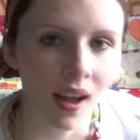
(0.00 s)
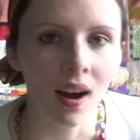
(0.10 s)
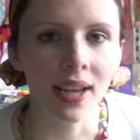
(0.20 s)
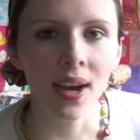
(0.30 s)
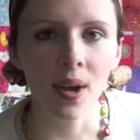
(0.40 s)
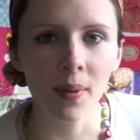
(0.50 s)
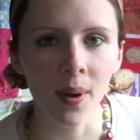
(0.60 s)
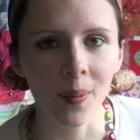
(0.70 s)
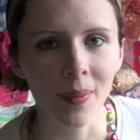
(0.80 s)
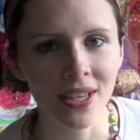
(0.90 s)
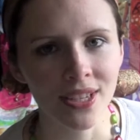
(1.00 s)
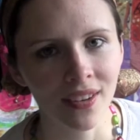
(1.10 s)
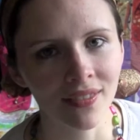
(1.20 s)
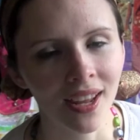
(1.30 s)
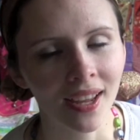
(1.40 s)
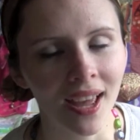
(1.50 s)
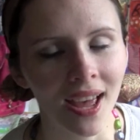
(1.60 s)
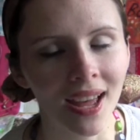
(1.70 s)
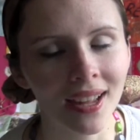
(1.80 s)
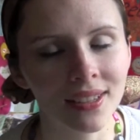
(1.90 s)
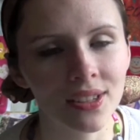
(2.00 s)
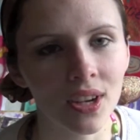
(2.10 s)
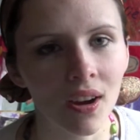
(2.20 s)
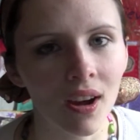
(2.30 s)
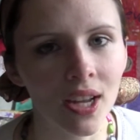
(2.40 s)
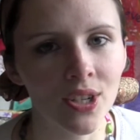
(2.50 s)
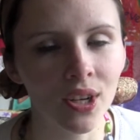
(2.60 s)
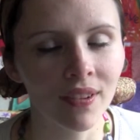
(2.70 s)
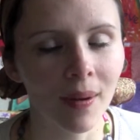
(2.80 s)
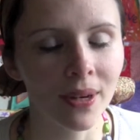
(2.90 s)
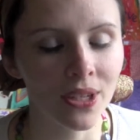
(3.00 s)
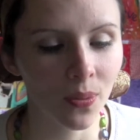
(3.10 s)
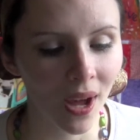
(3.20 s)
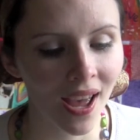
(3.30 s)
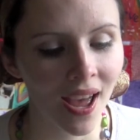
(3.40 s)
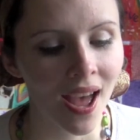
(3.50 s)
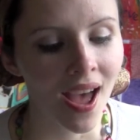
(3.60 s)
I came home each evening and I took a fabric square